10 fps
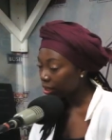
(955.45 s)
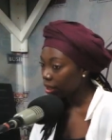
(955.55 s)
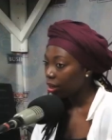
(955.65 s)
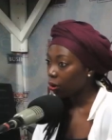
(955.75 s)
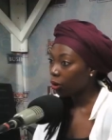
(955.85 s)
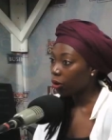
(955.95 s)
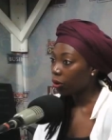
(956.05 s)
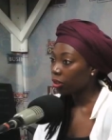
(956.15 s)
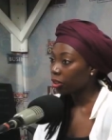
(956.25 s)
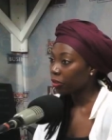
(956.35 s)
or, or a
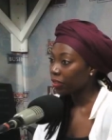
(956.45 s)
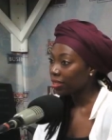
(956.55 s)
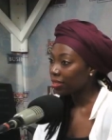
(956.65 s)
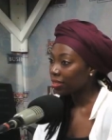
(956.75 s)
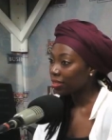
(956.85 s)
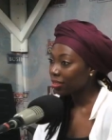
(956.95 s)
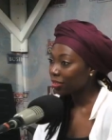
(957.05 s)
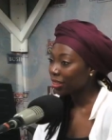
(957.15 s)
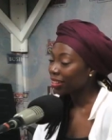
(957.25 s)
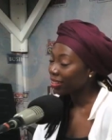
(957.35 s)
lot of us,
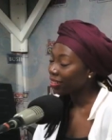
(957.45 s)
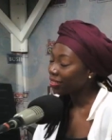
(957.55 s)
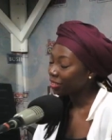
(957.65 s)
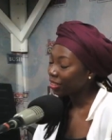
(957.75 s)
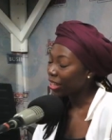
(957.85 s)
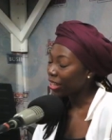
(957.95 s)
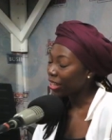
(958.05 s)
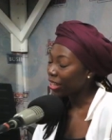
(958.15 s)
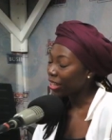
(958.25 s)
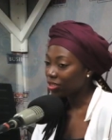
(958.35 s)
and, and I should
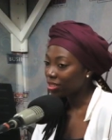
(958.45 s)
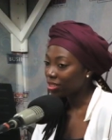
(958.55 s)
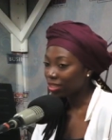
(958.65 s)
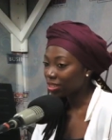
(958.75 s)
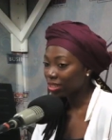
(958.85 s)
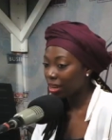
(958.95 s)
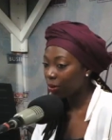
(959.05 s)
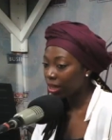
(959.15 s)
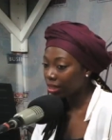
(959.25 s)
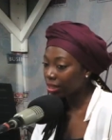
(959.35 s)
actually just say this now,
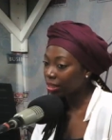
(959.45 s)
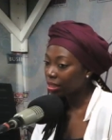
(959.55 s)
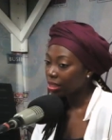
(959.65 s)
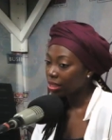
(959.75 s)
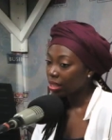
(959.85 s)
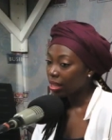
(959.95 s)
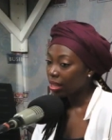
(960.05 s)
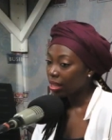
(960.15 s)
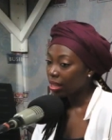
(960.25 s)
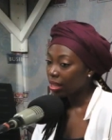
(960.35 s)
I think a
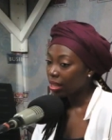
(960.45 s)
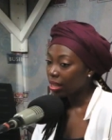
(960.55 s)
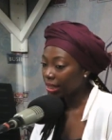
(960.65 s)
lot of young